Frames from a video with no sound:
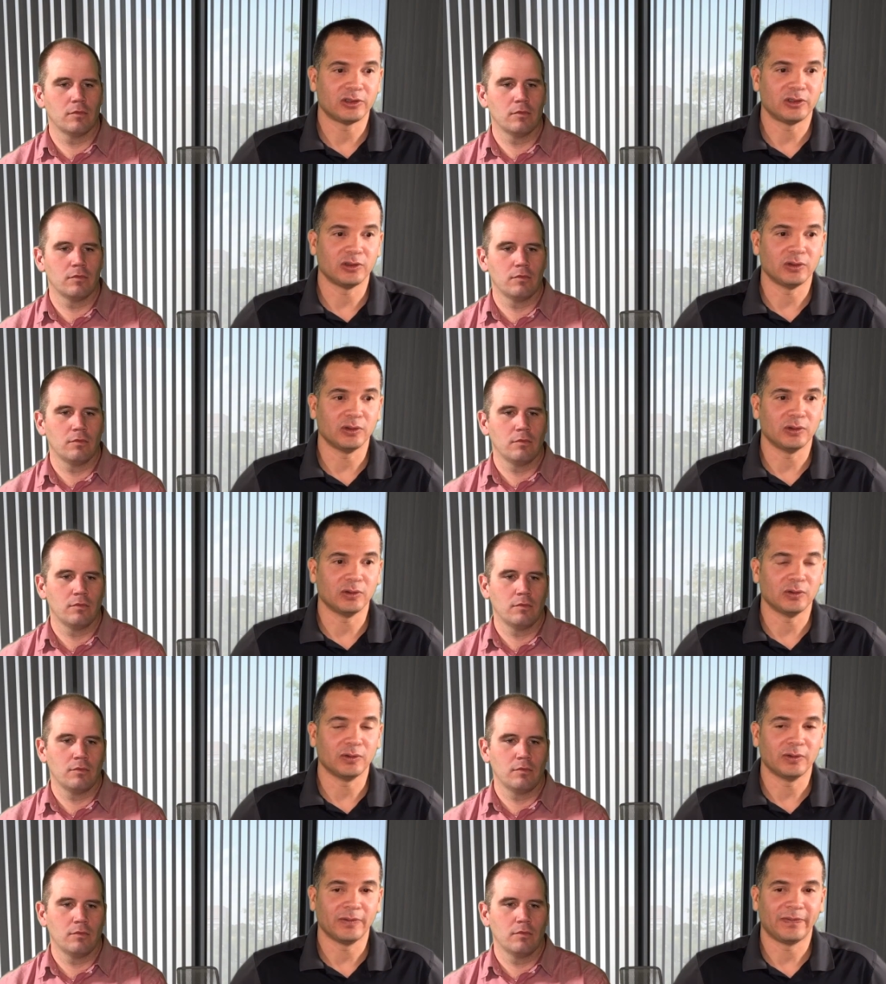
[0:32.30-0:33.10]

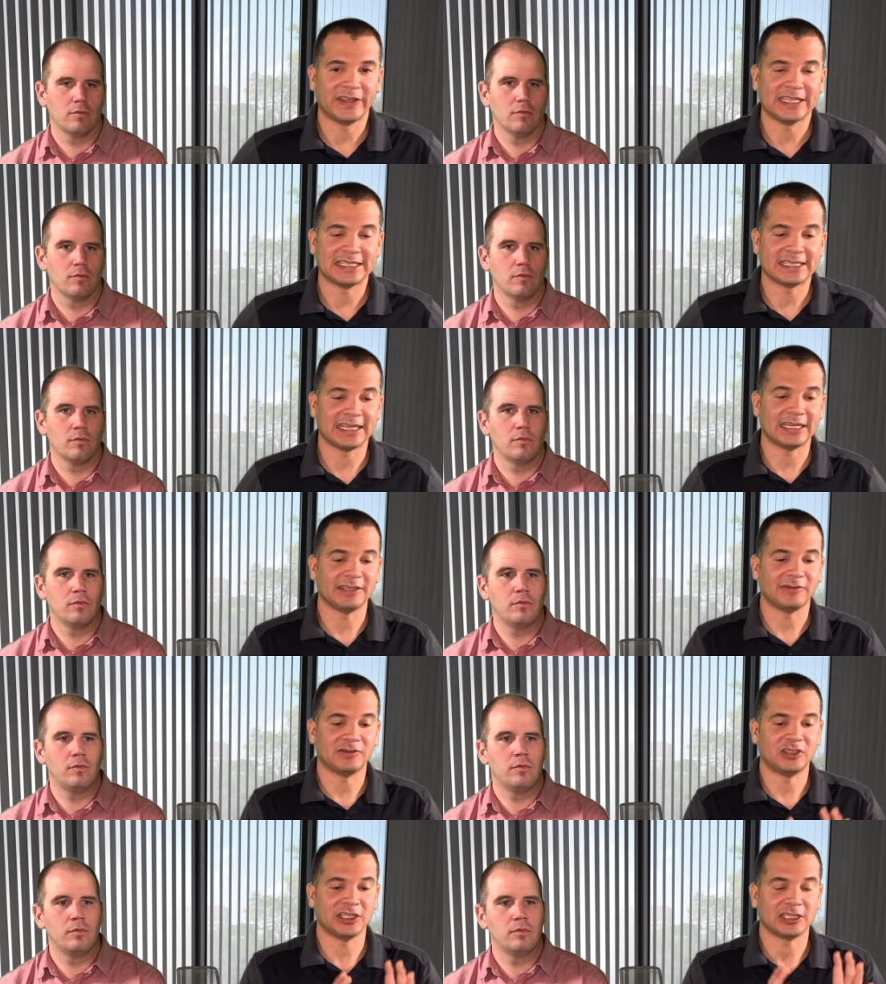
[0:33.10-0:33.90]
Speaker 1: to, instead
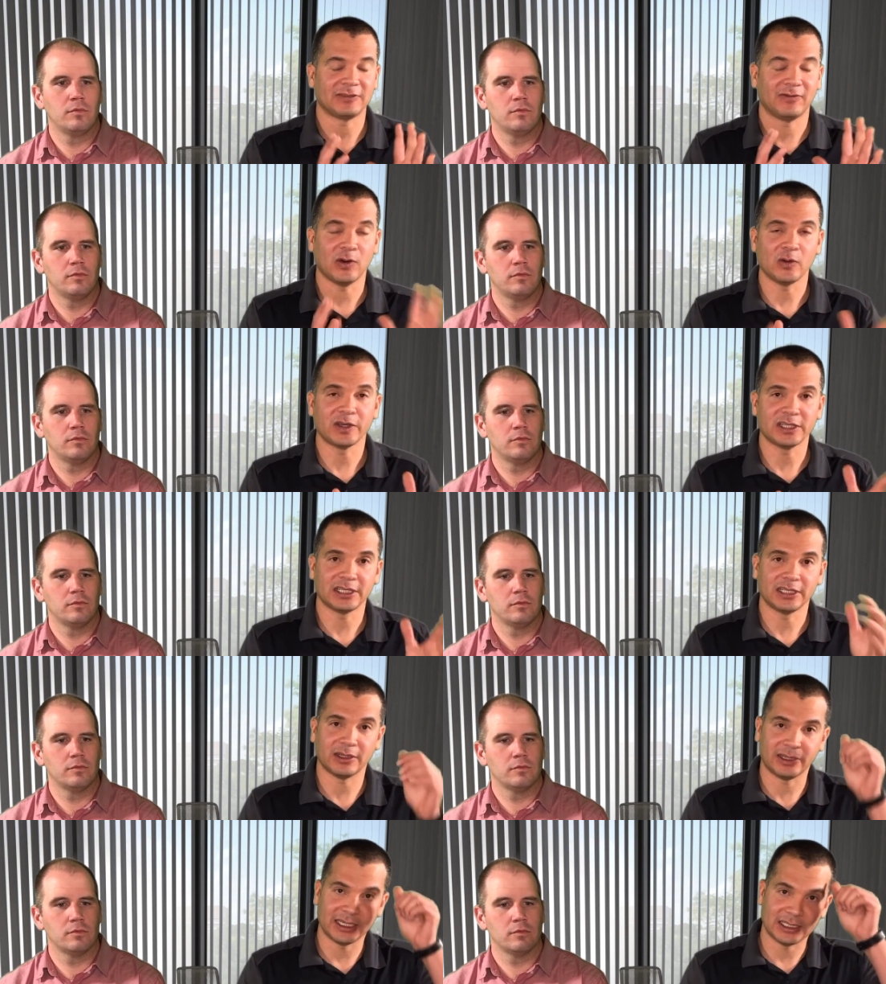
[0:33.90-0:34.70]
of just
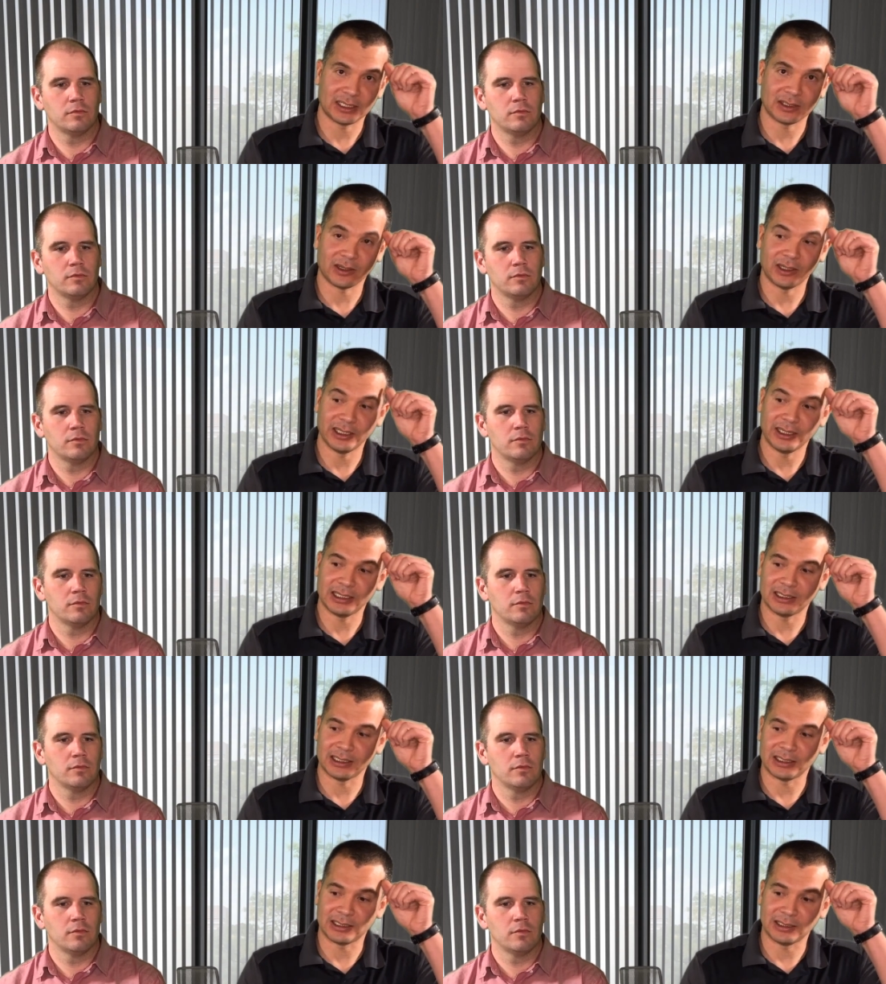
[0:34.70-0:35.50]
focusing on installing the
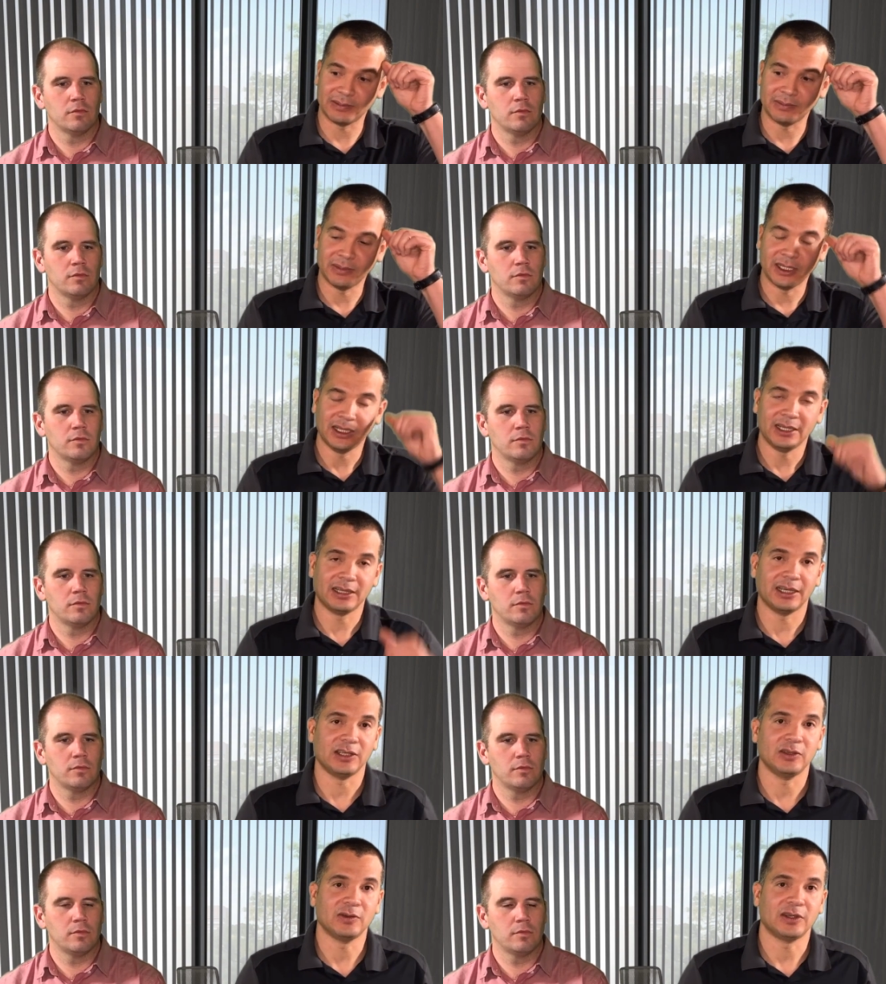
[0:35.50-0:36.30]
system,
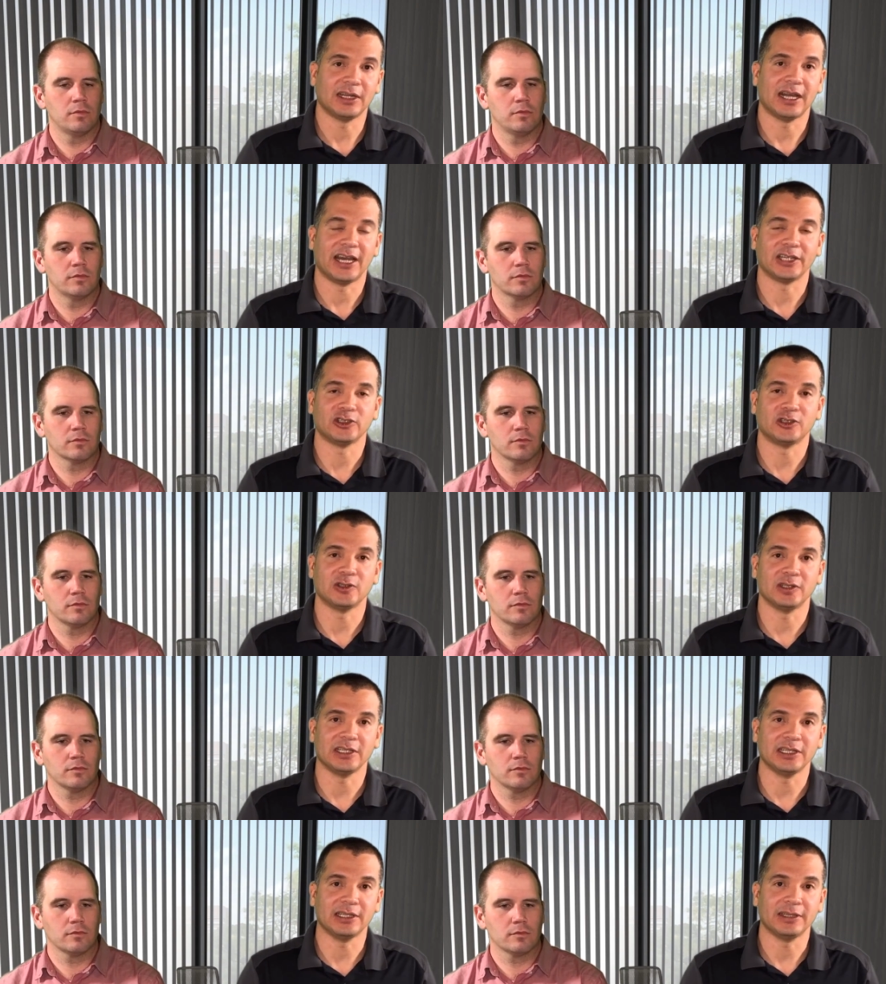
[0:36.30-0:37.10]
that you could
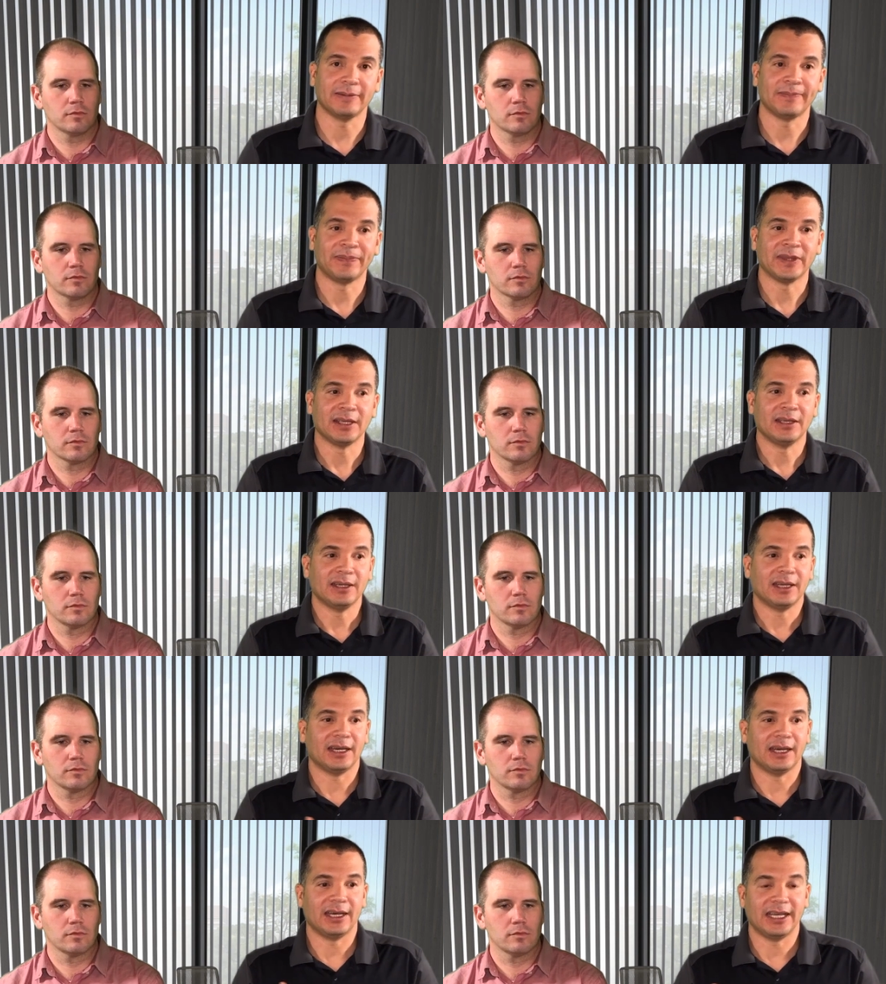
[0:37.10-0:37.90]
actually
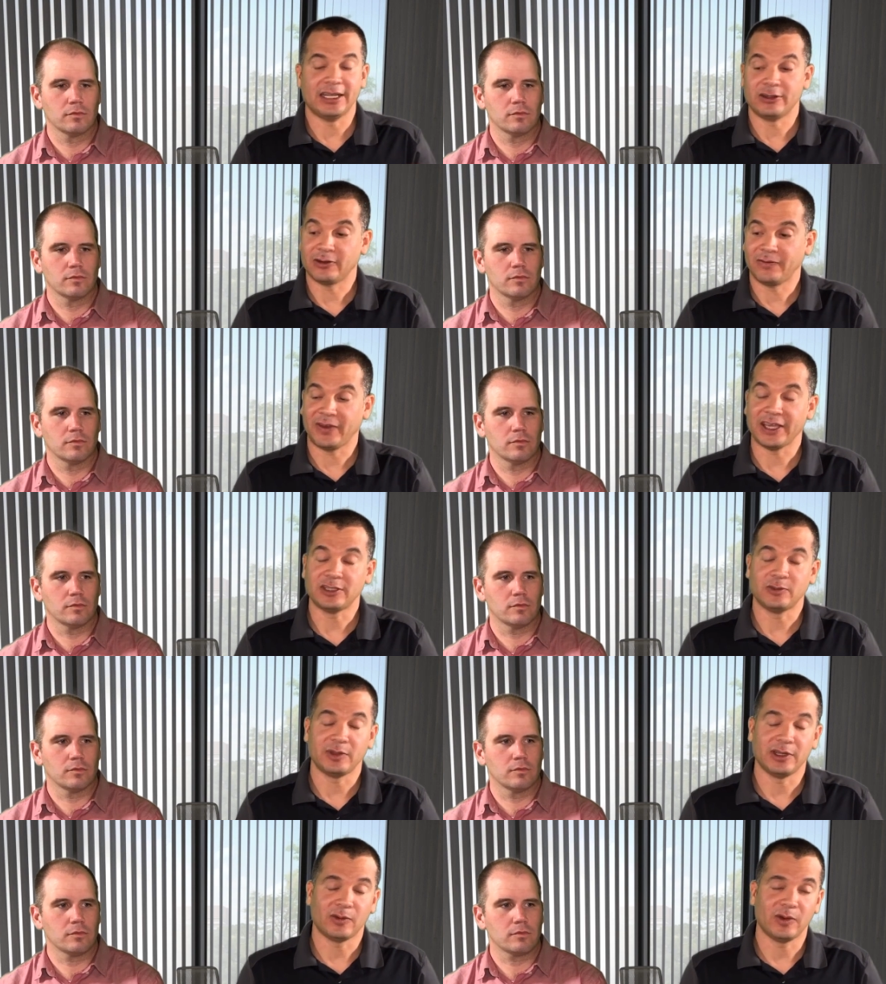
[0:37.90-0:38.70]
uh, interface
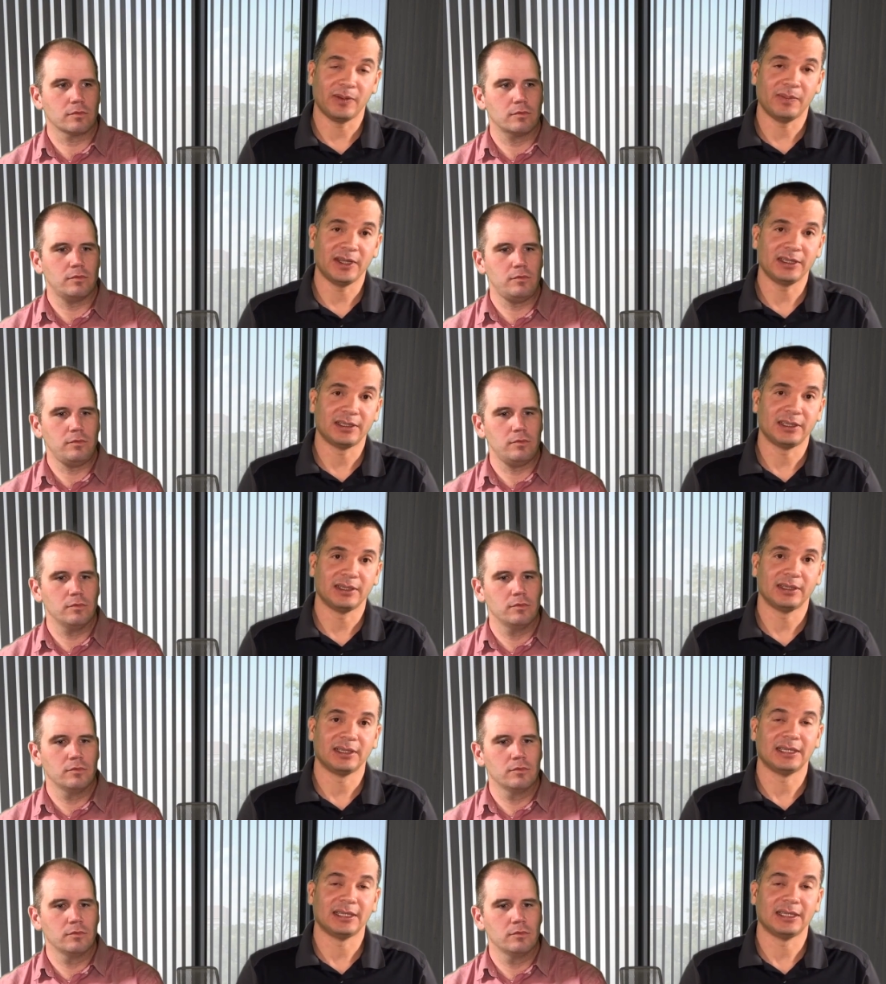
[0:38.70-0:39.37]
with the equipment,